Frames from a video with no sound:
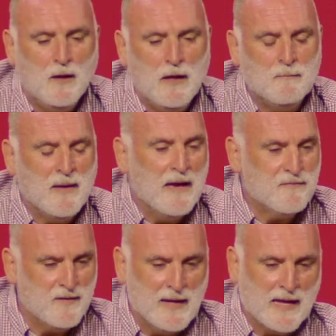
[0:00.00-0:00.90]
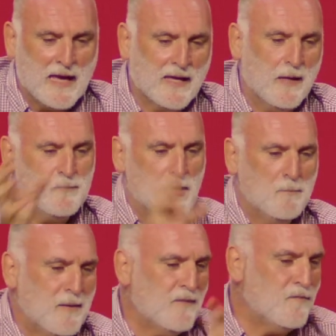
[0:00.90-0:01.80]
And me, I feel like I keep
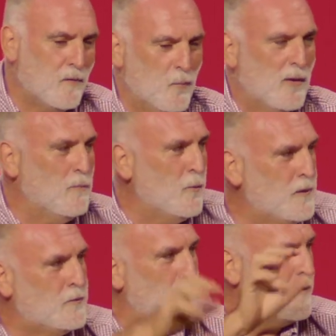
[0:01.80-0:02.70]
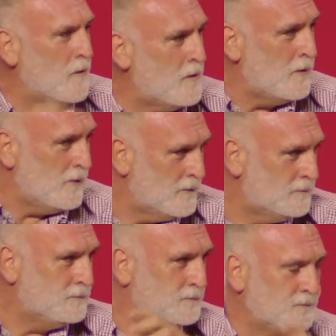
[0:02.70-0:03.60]
jumping from one movie to the other.
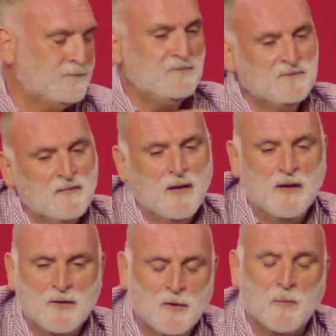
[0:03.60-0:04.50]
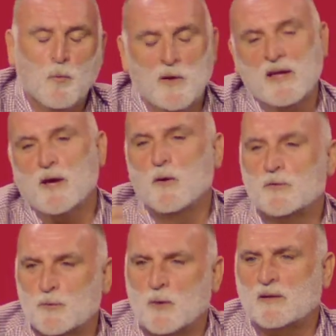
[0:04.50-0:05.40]
Yeah. You know, when I go
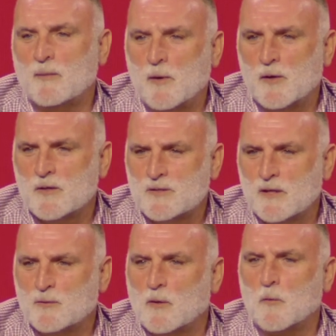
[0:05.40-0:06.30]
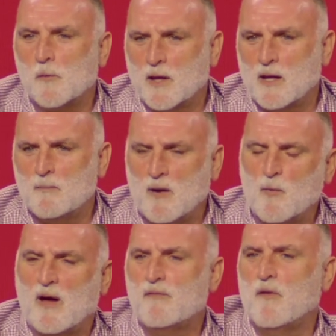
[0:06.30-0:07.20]
to an emergency, to a hurricane, my
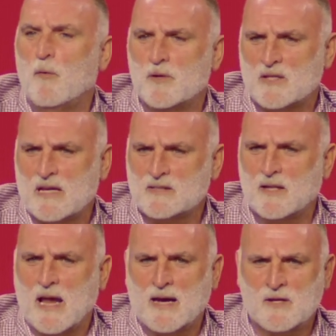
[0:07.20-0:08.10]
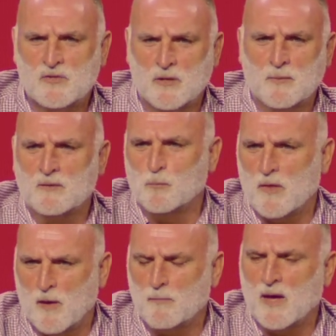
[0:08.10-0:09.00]
wife always has the luggage, even
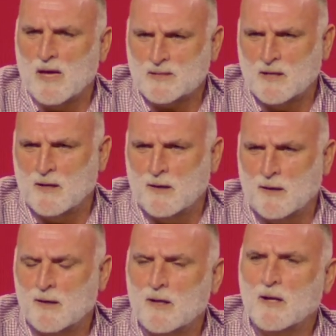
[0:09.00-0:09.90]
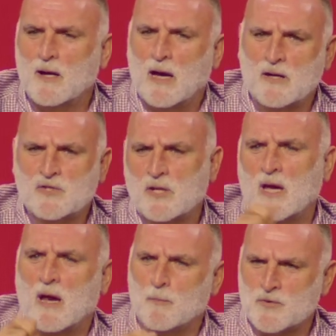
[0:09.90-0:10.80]
without me asking her. And she
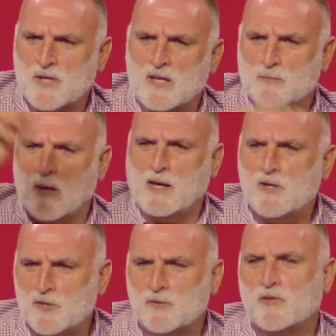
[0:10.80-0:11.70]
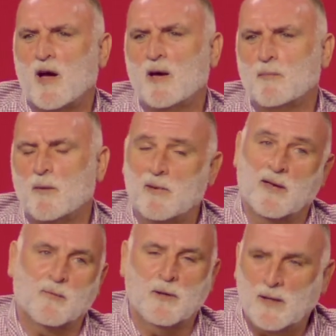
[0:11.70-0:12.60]
almost says, vacation time. I'm like,
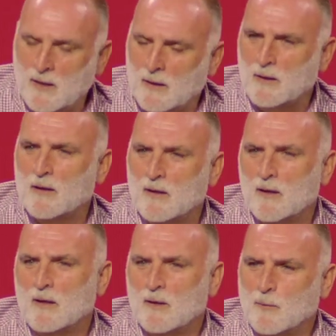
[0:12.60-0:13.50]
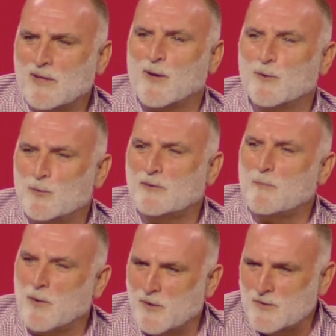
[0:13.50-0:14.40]
really? when I go to an
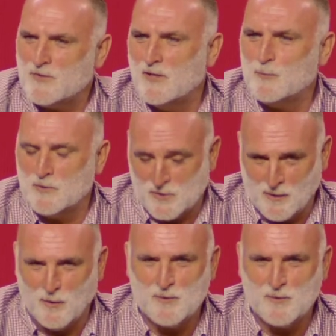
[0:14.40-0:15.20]
emergency, when she calls